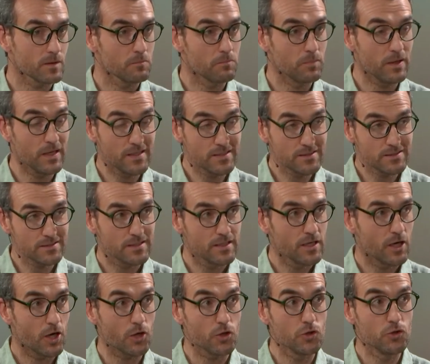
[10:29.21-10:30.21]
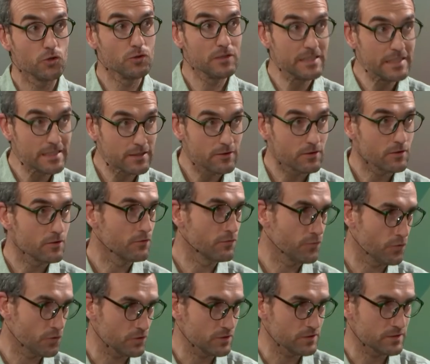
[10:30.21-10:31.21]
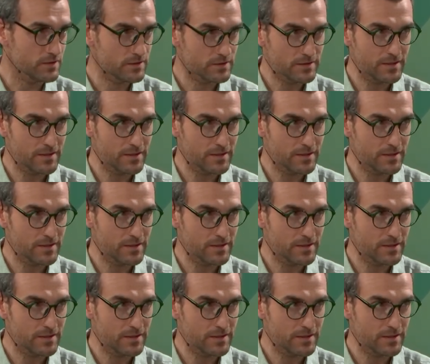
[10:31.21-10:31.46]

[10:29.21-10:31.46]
plant are unique forests.